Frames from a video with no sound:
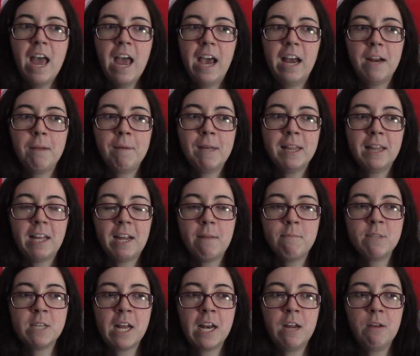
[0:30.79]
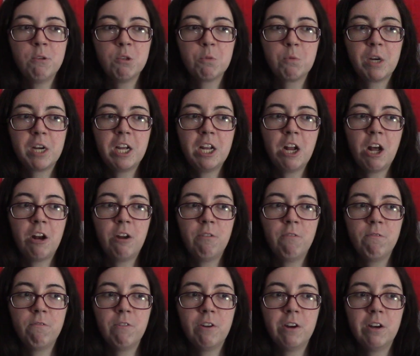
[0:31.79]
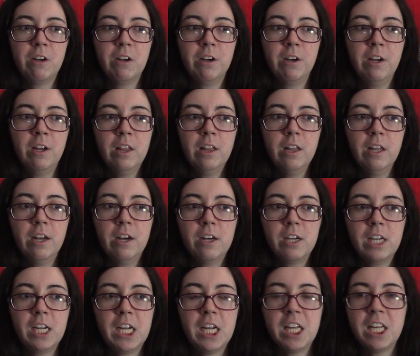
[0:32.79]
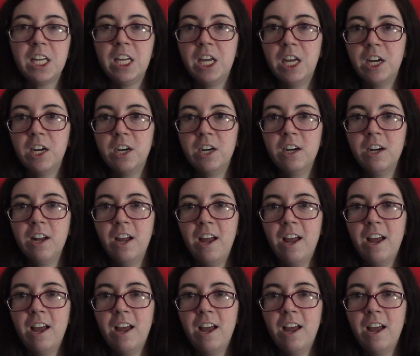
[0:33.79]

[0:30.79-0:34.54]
And I mean, Liam said he was working on it for literally a year